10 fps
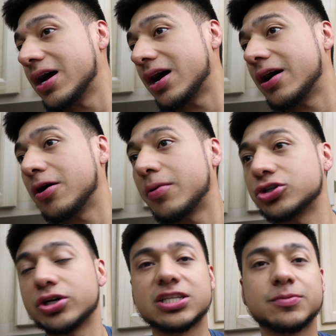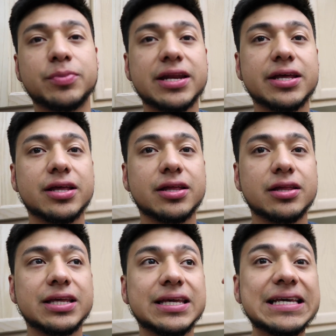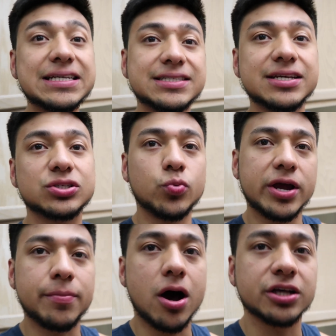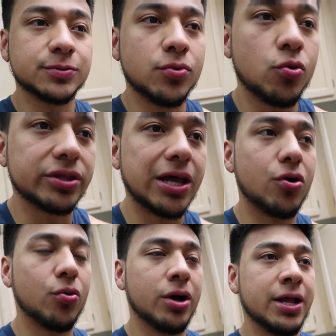I try to explain it the easiest way possible without